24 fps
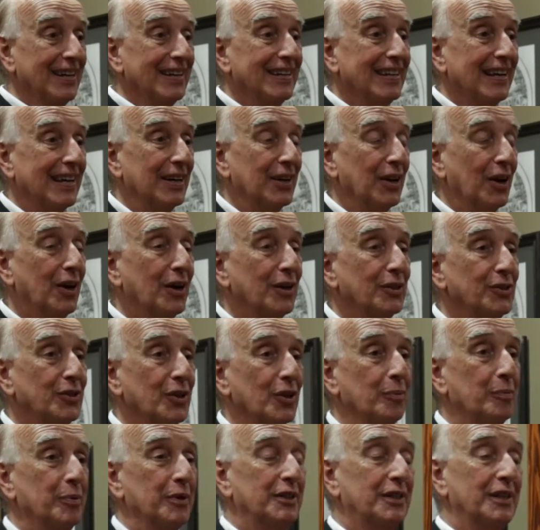can
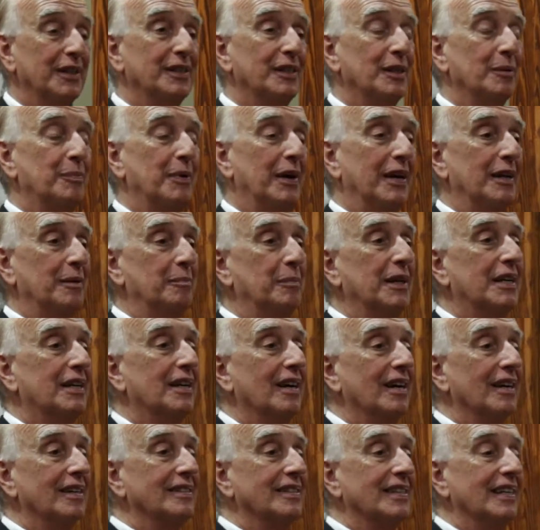also participate
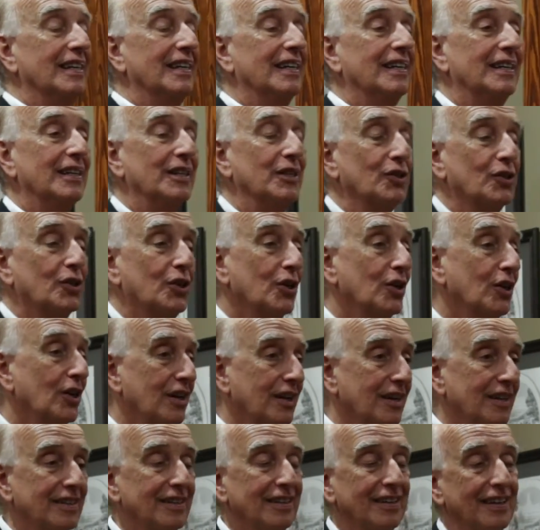because it is
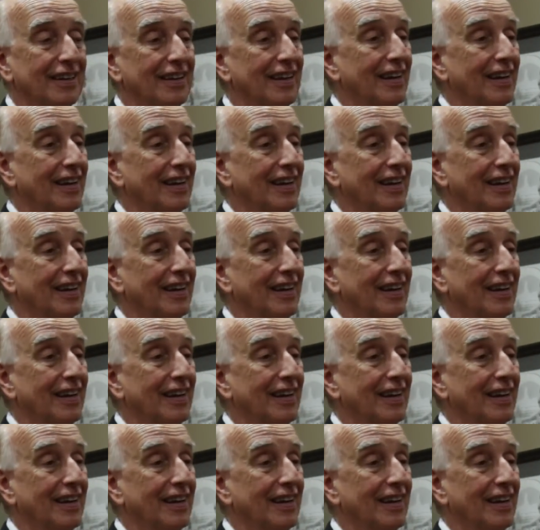good